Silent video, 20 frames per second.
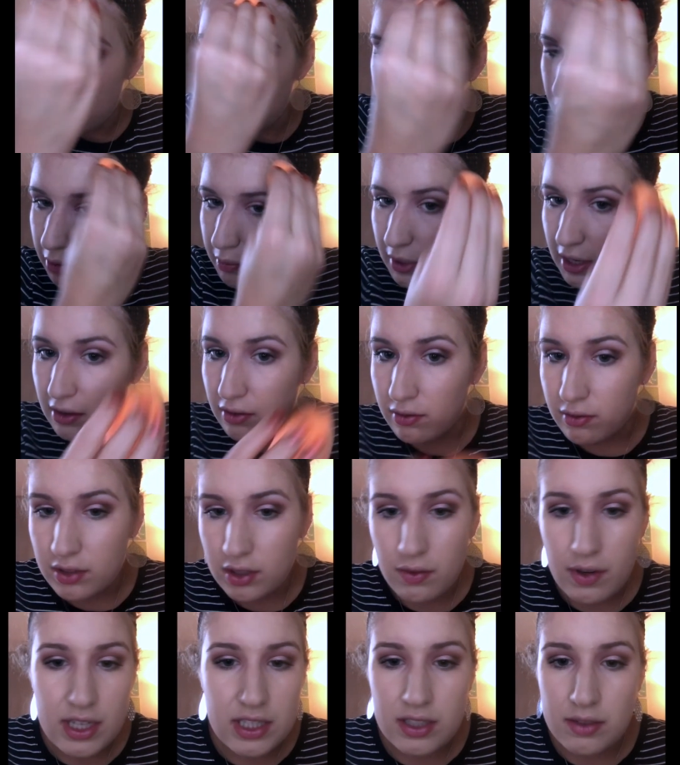but
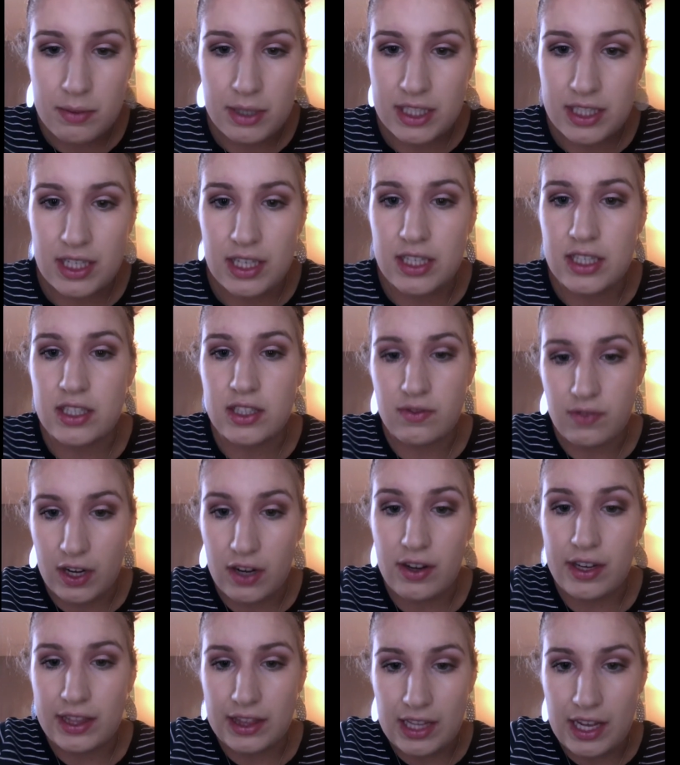the rest of my skin is
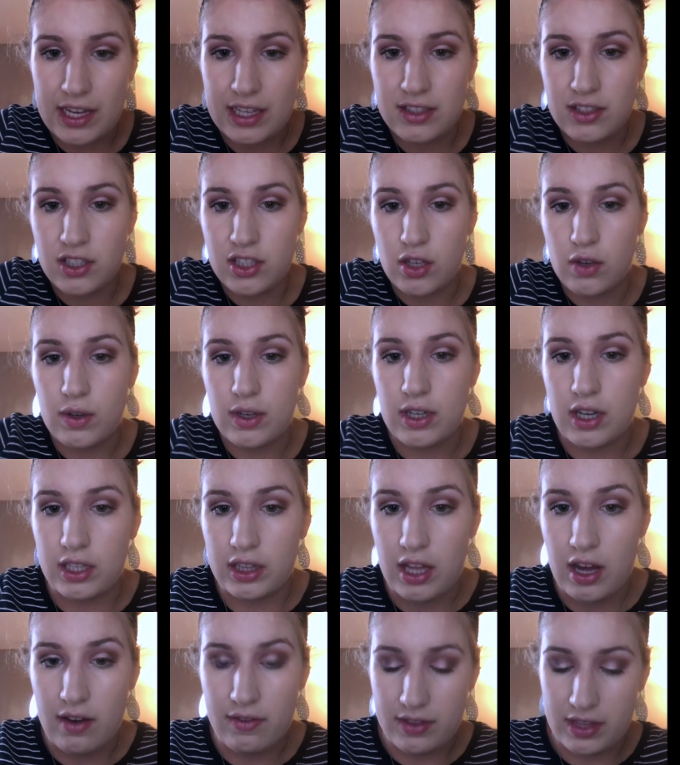very light, so a
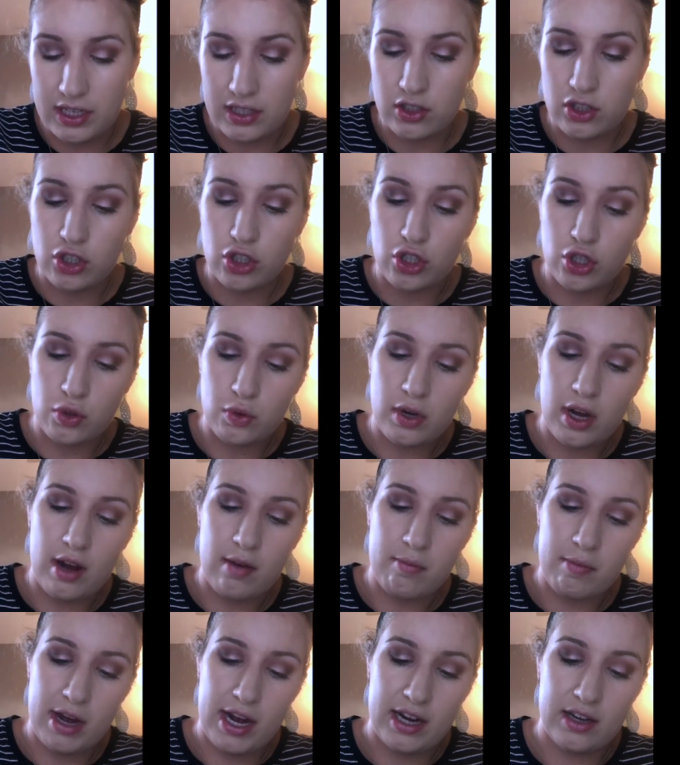lot of things do
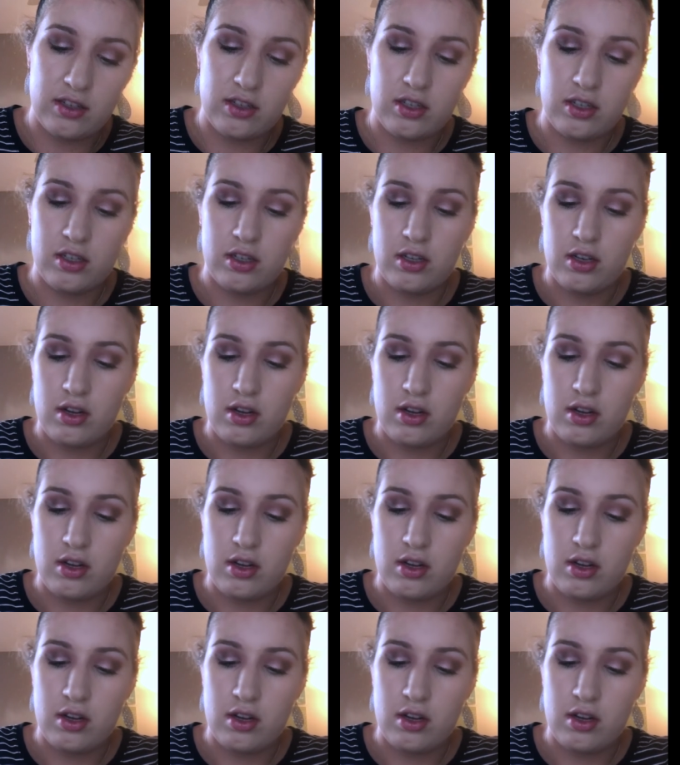not match.